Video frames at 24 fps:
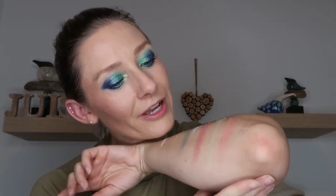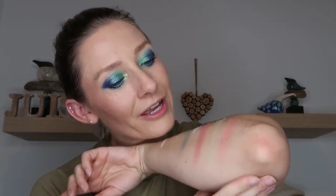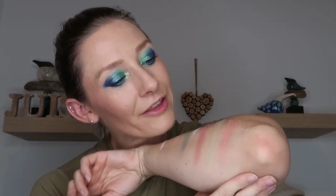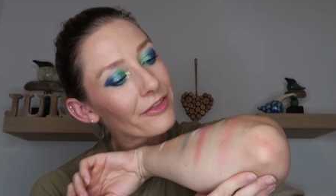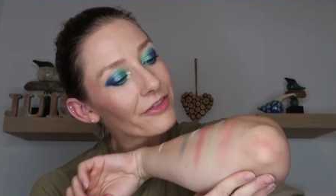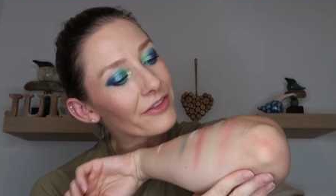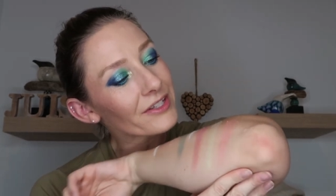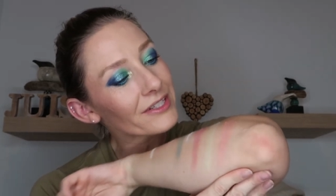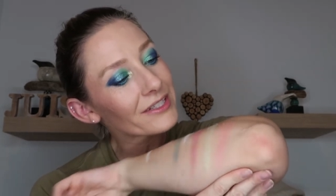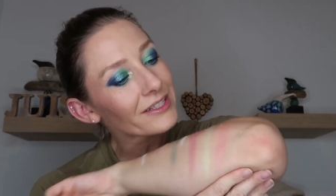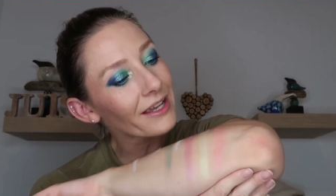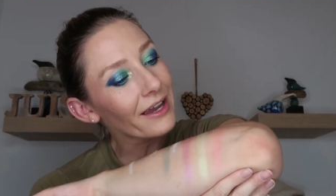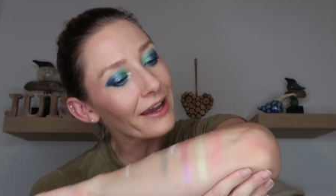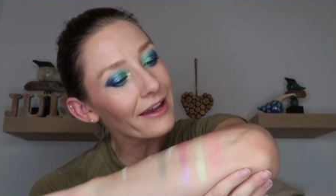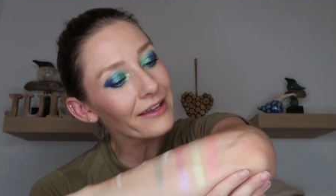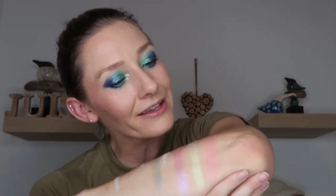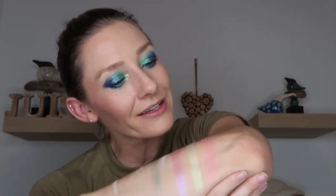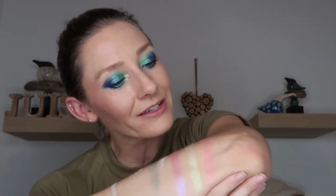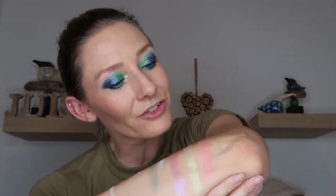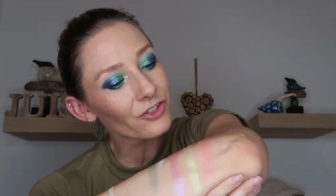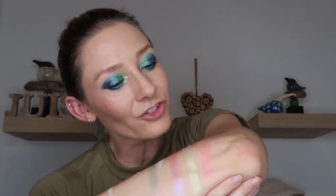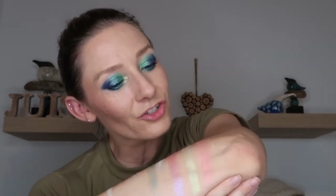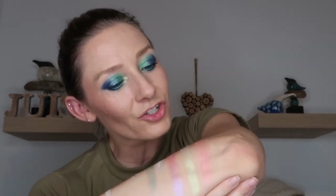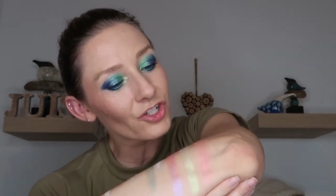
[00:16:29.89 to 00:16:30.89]
And this guy
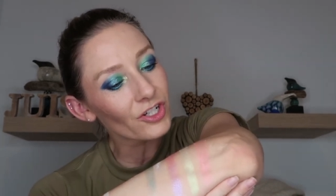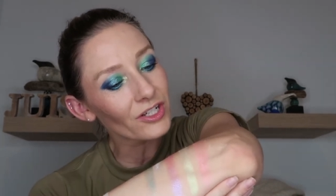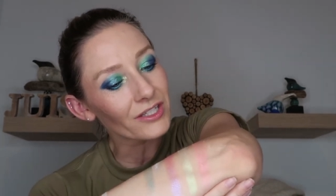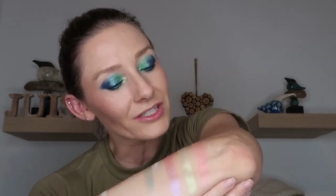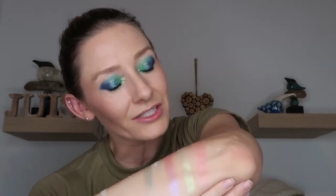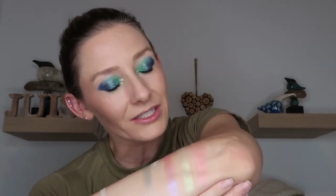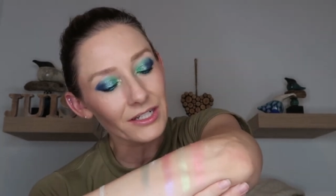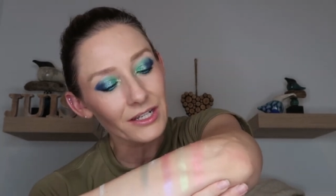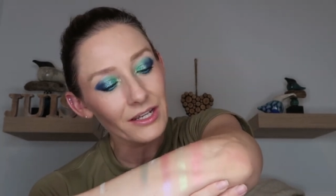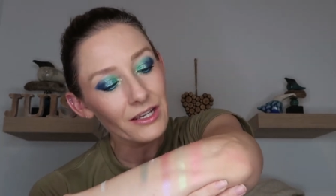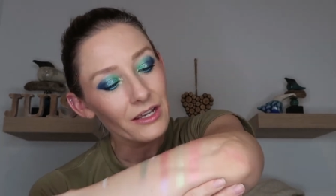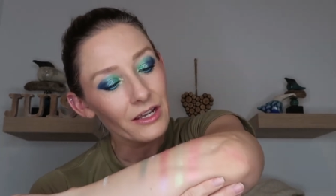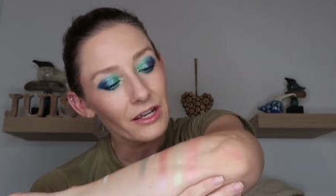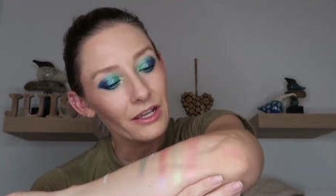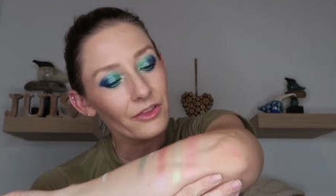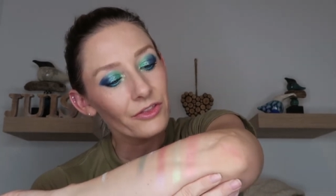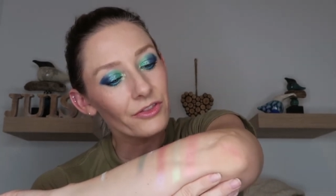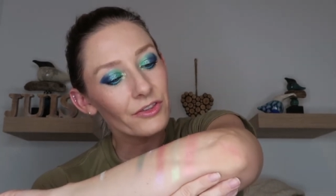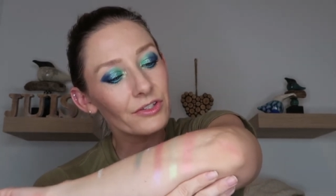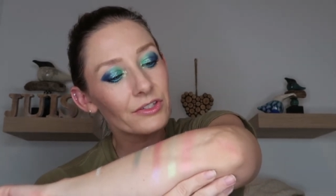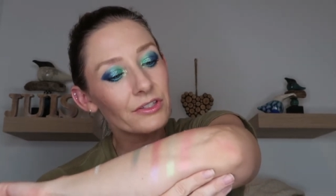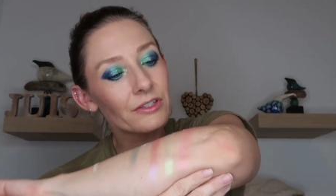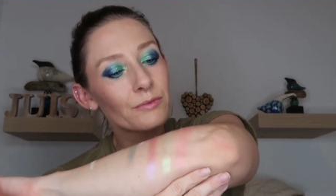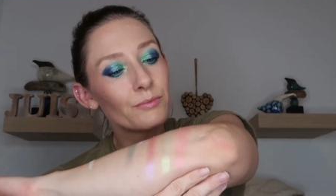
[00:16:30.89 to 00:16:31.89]
is just
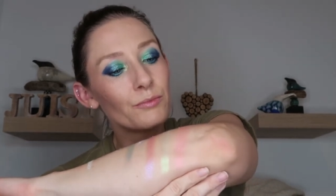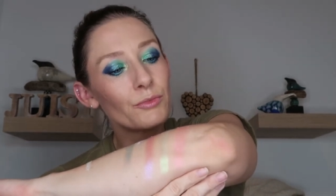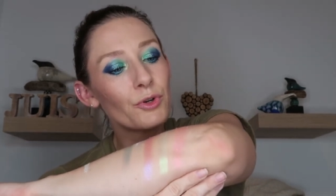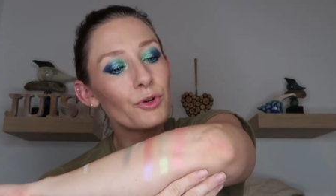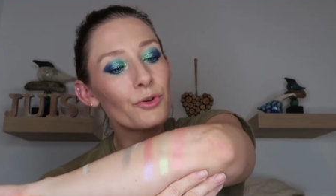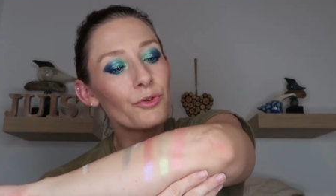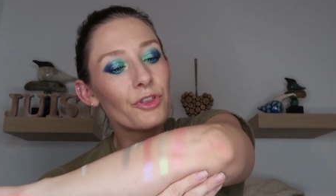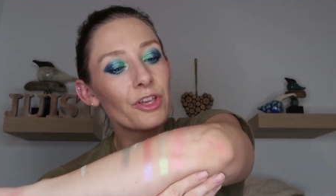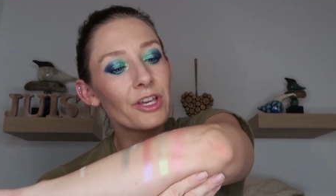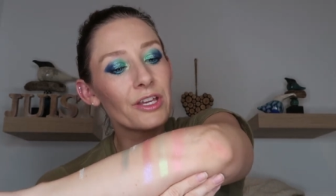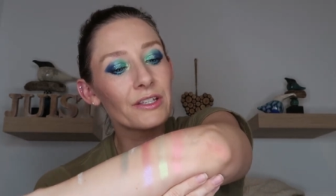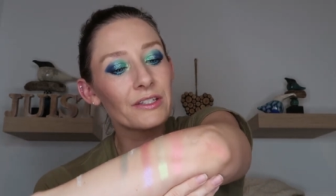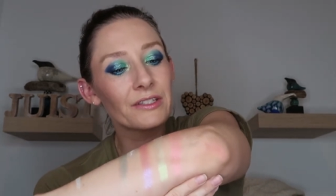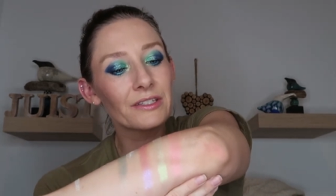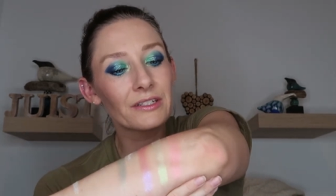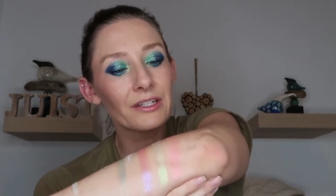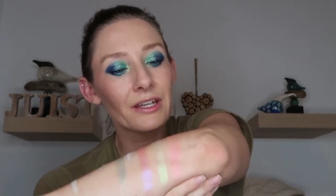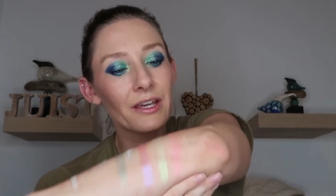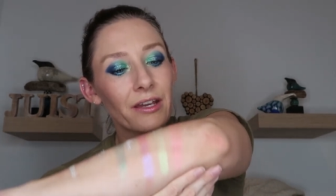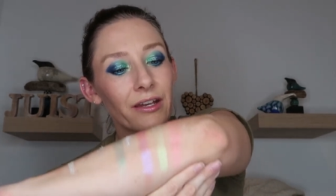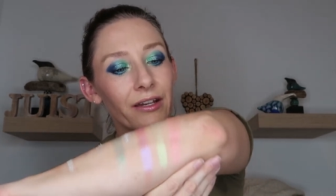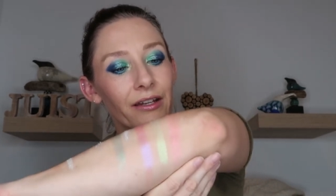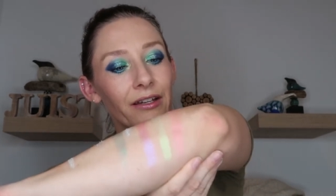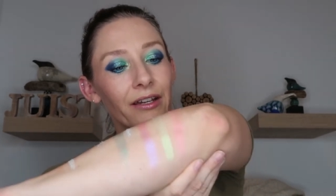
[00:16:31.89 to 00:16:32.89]
the smoothest
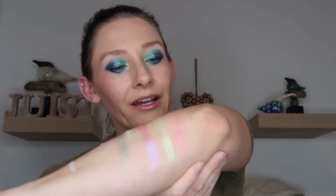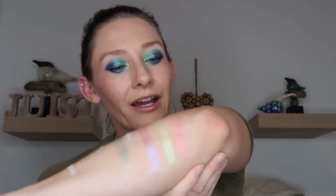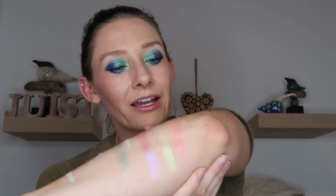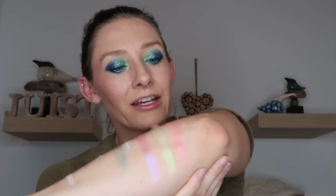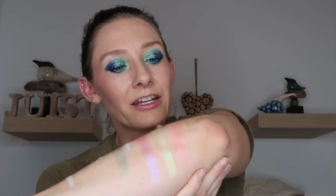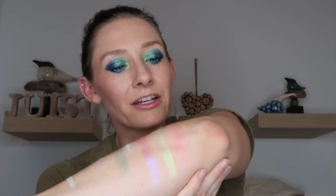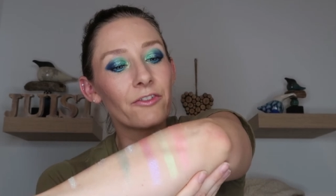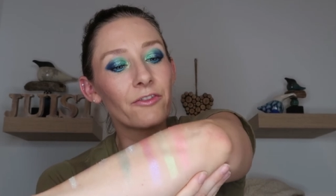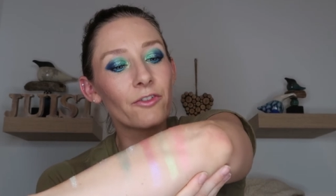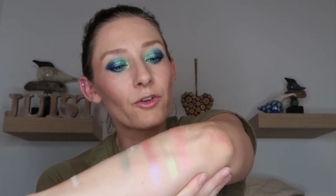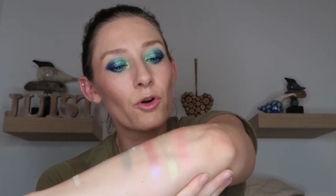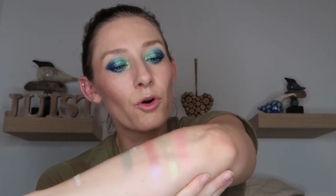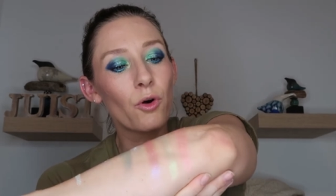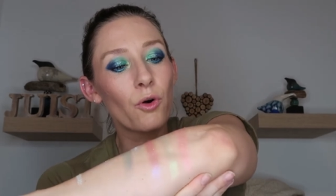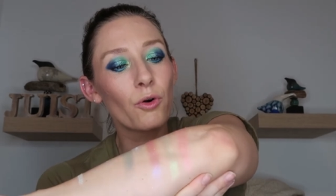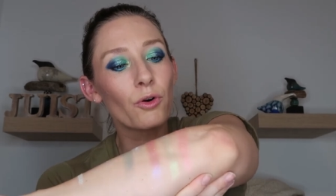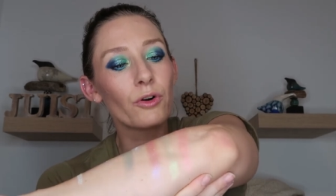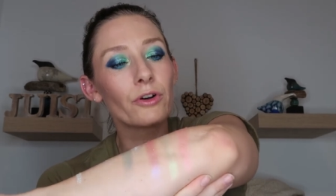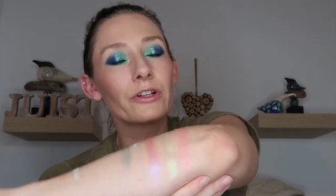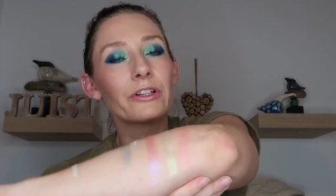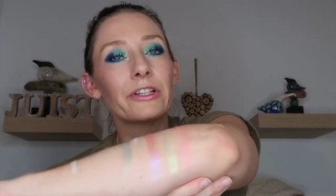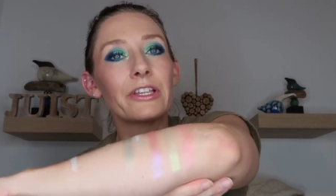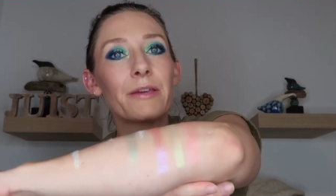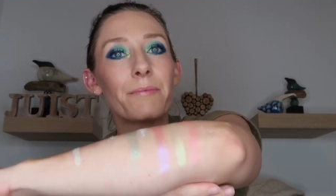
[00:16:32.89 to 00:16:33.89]
kind of
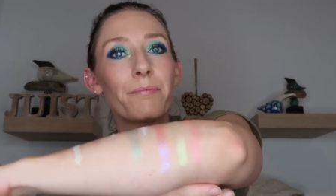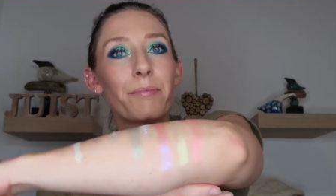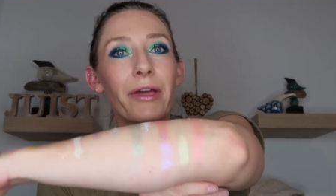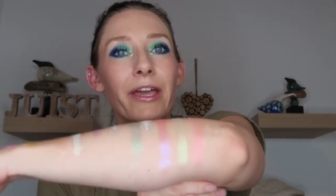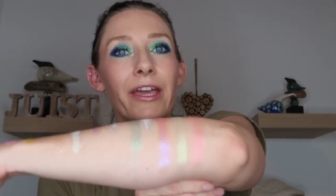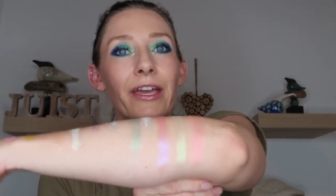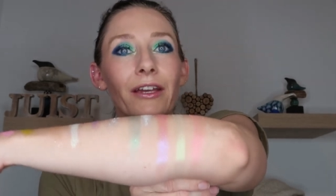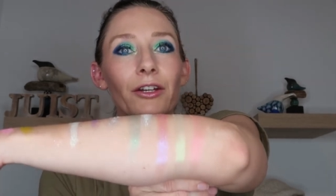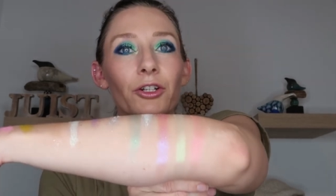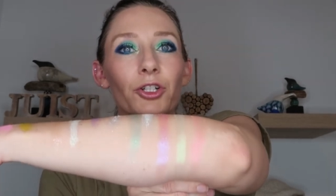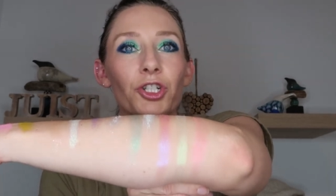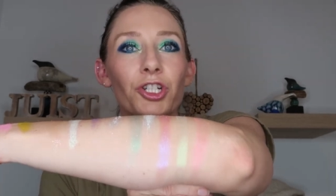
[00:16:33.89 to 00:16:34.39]
corally pink